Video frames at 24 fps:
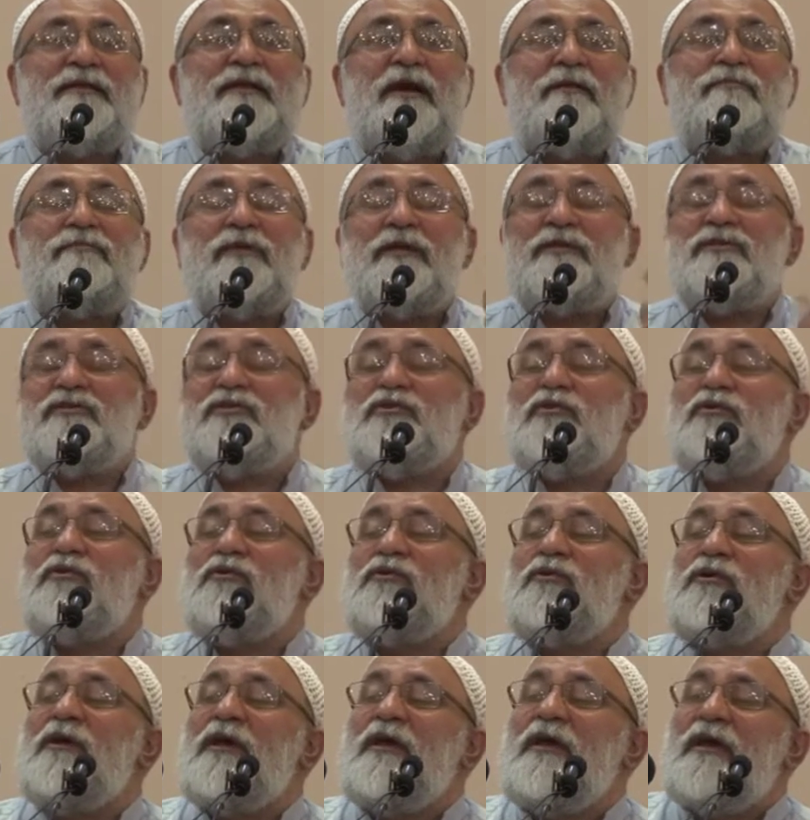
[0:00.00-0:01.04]
Number
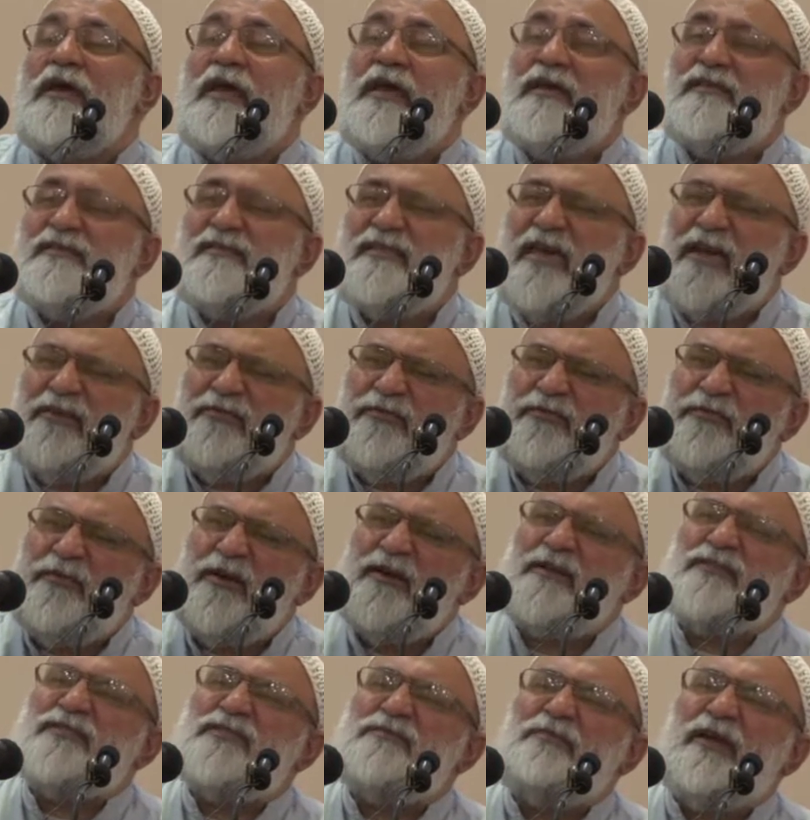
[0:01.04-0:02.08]
two is that
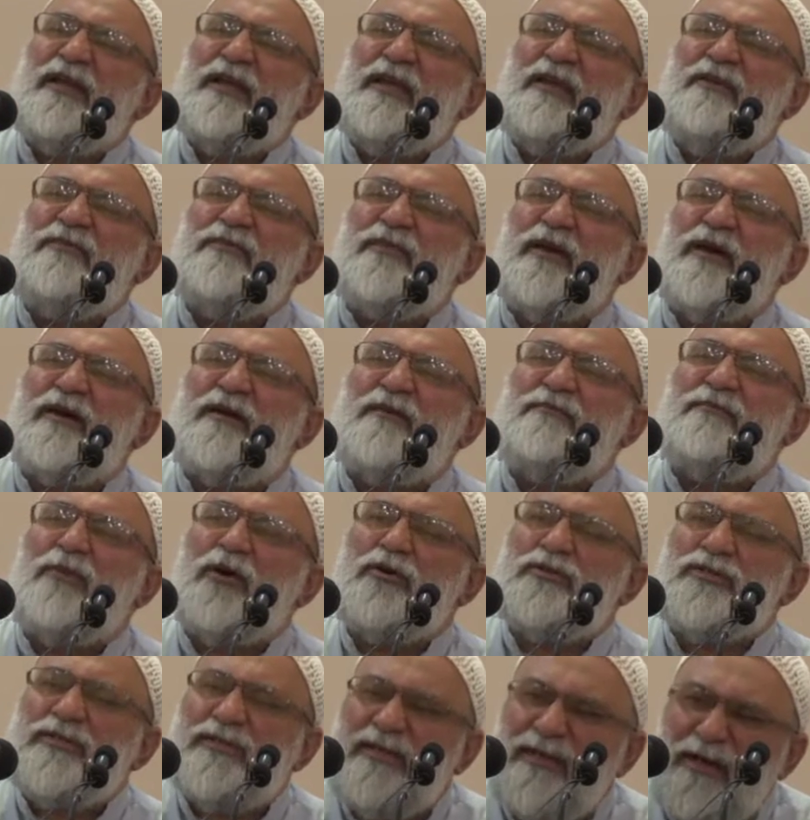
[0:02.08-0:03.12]
first believer,
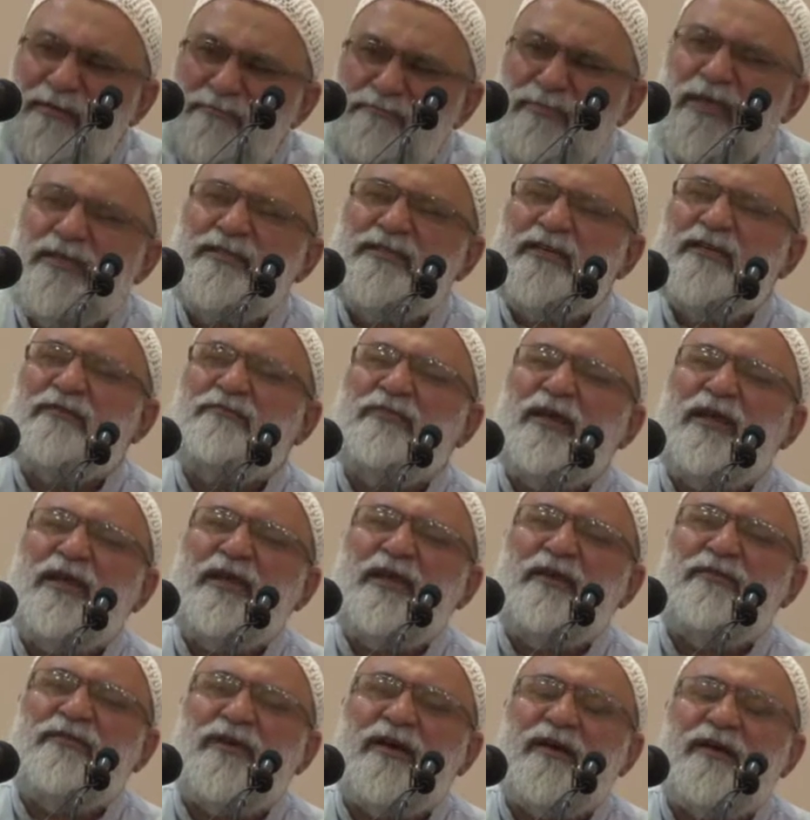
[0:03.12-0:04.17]
most committed
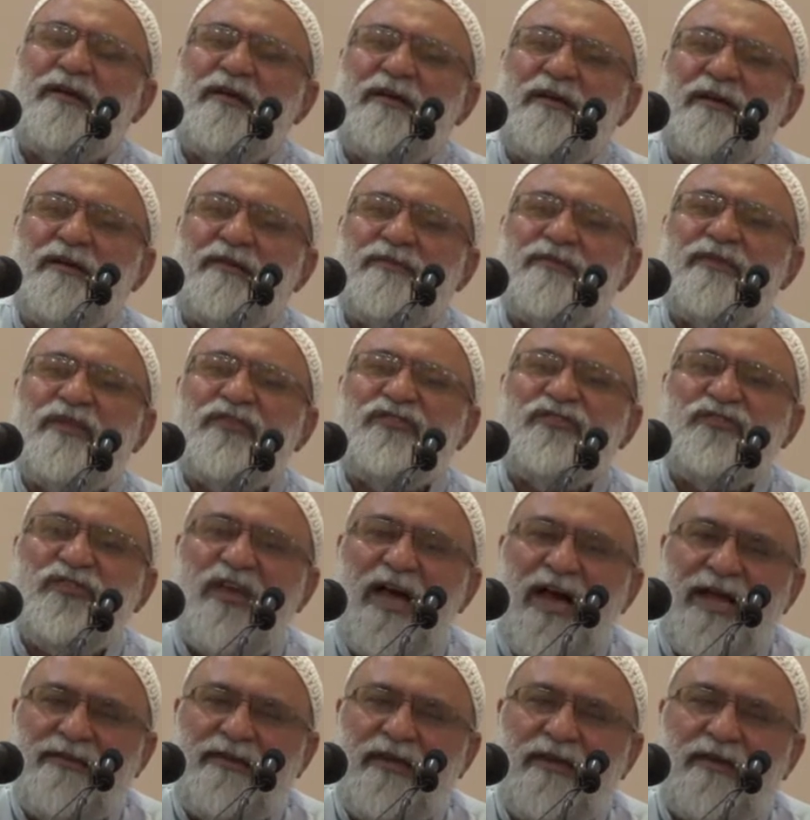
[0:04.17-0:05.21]
believer, the
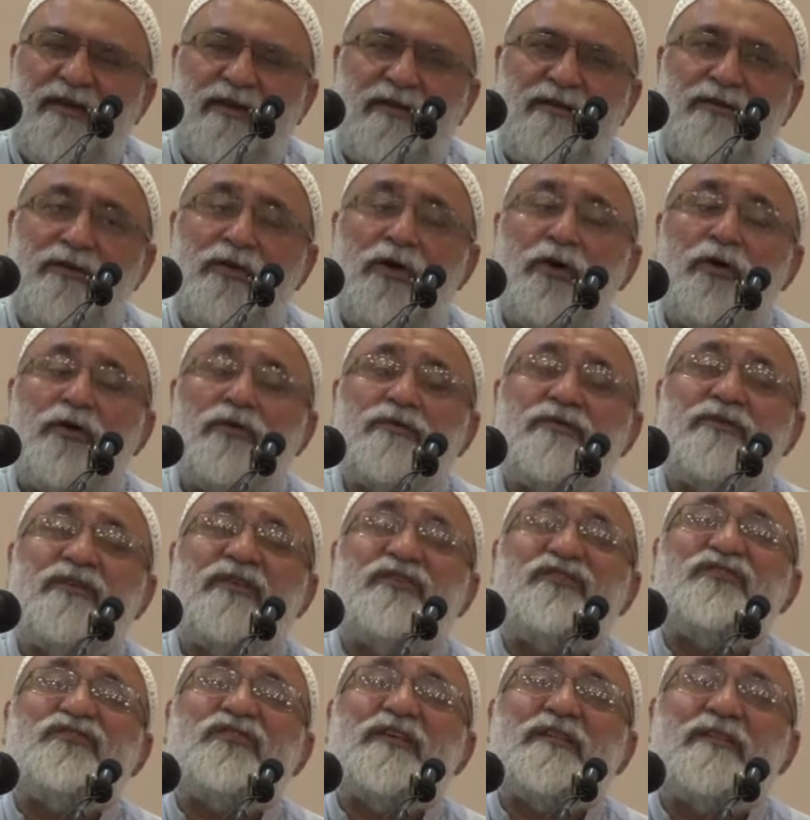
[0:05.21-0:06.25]
Sadiq, no, the
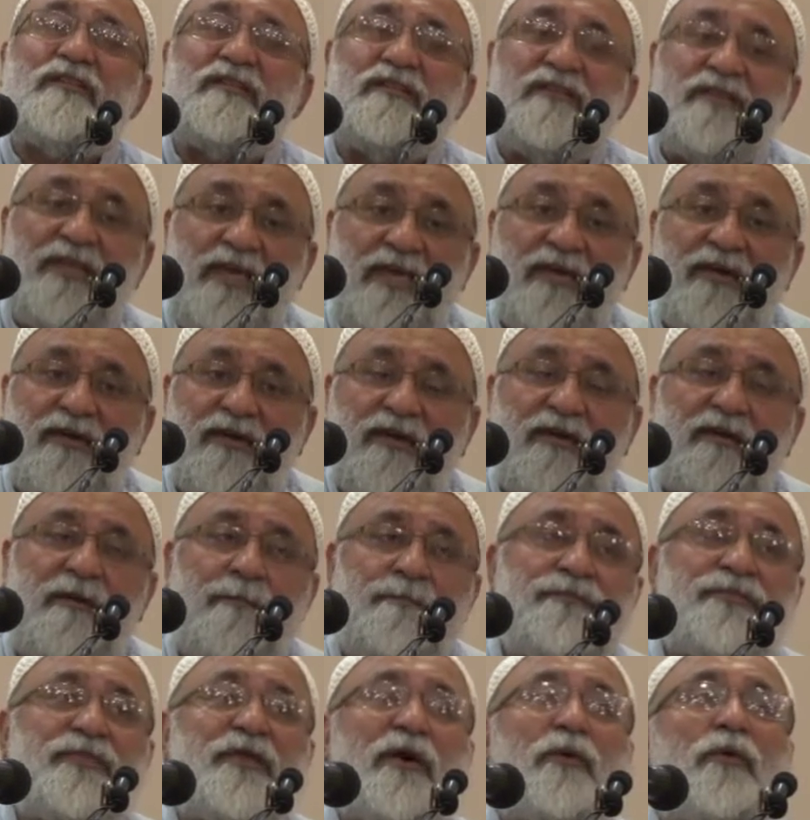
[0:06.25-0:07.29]
Siddiq,
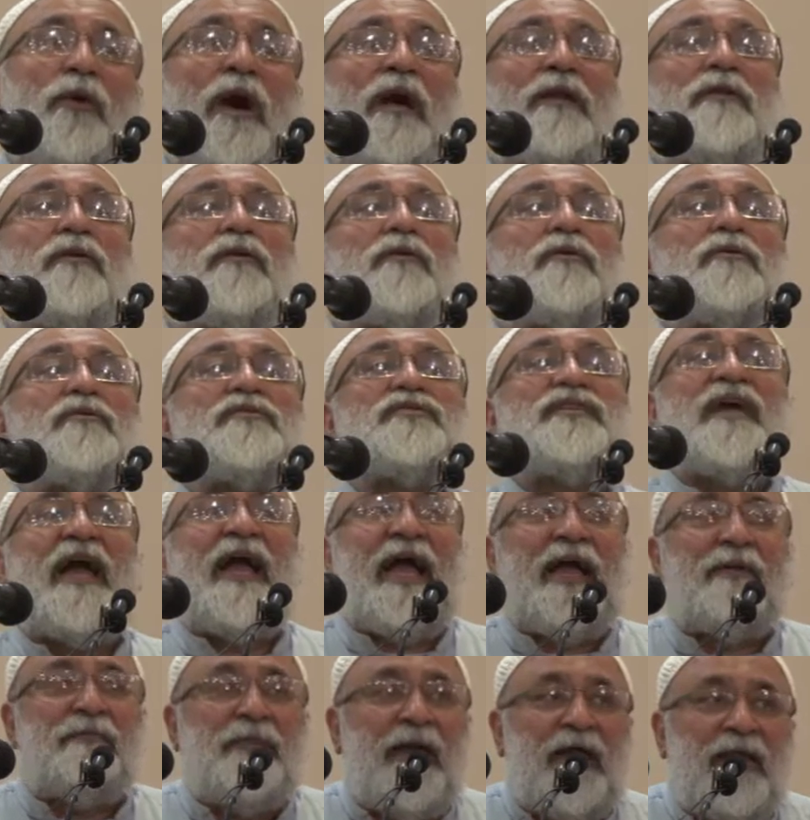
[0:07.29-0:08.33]
the one whose
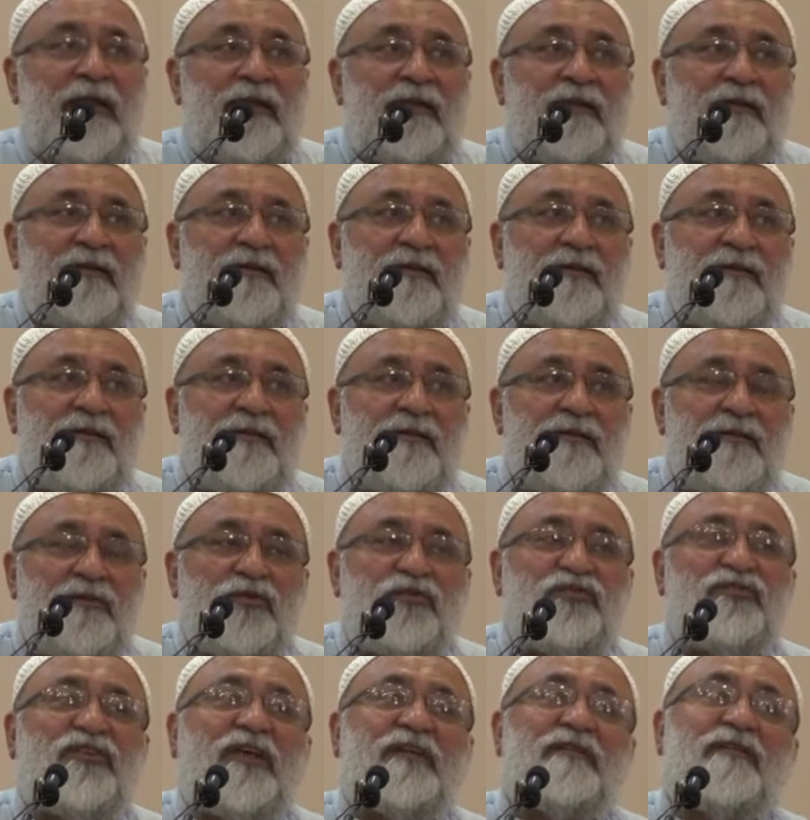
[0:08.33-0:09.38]
amal
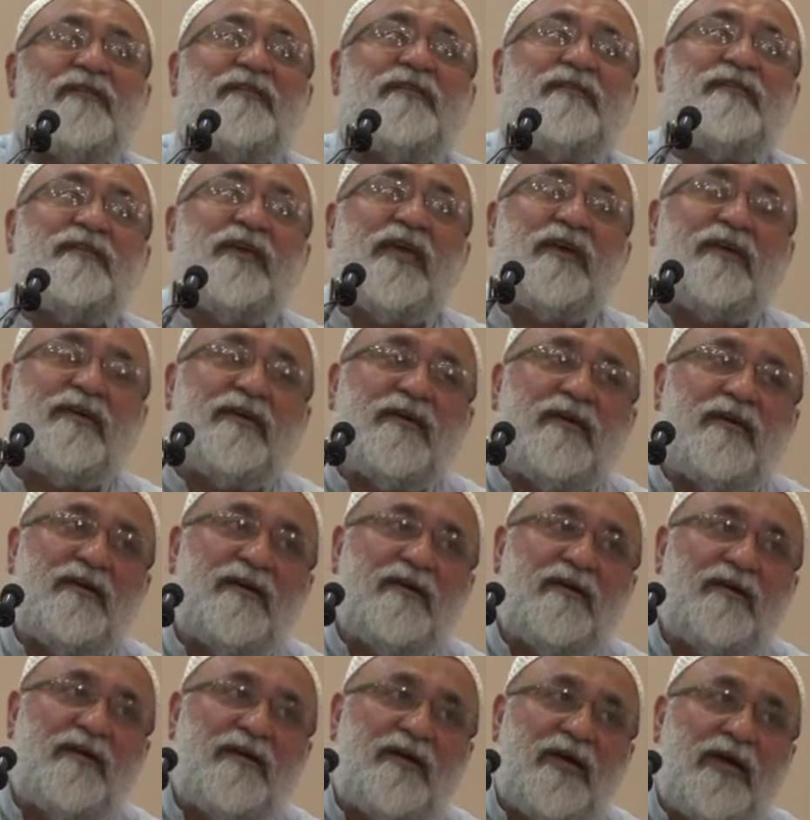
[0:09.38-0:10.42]
yusaddiq
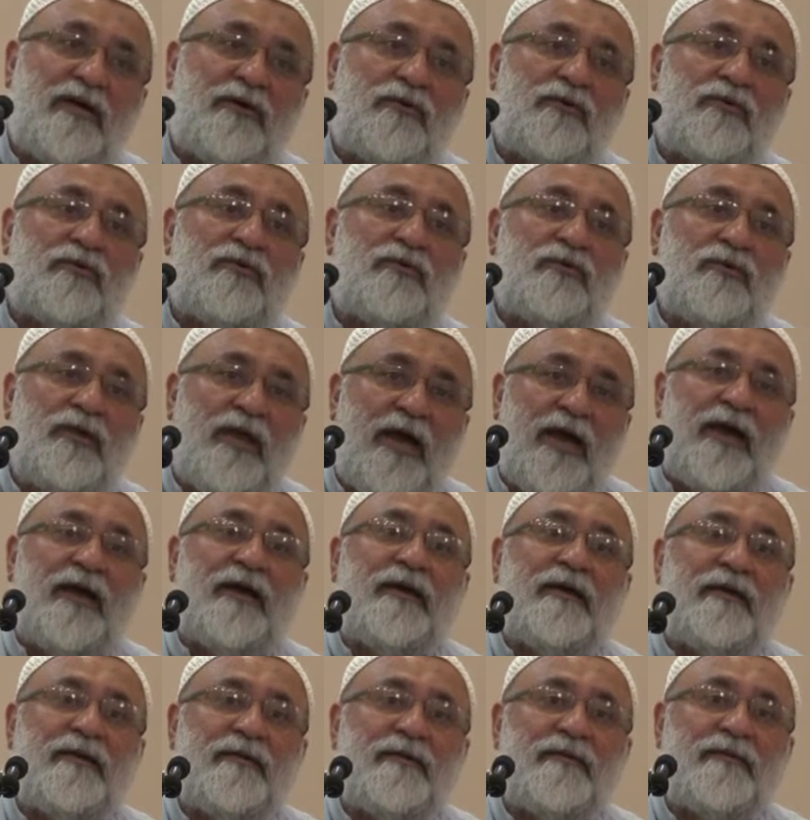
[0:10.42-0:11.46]

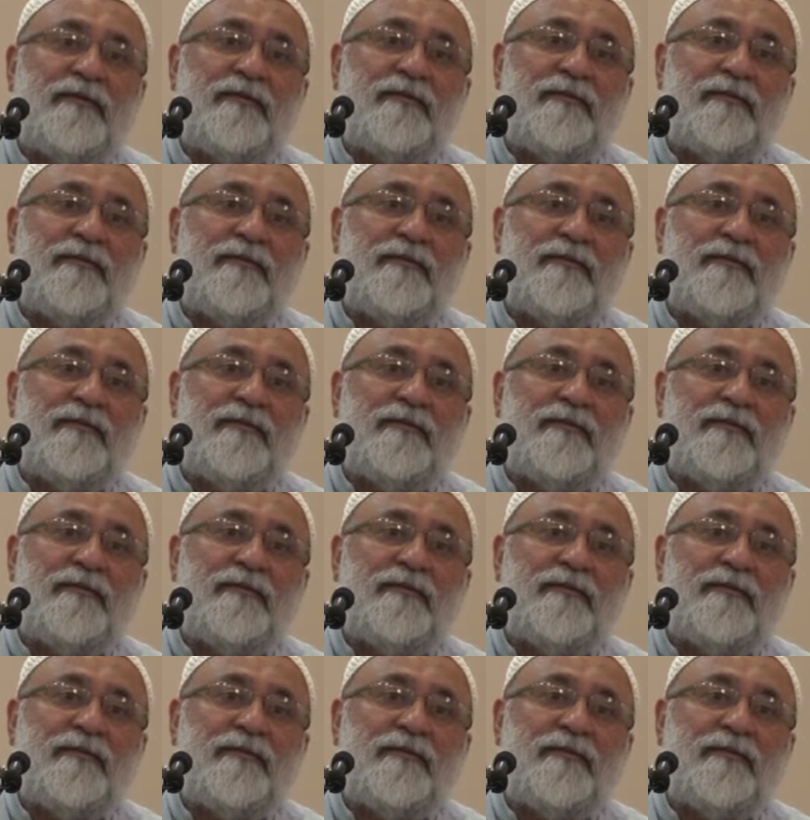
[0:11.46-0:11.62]
qawlah.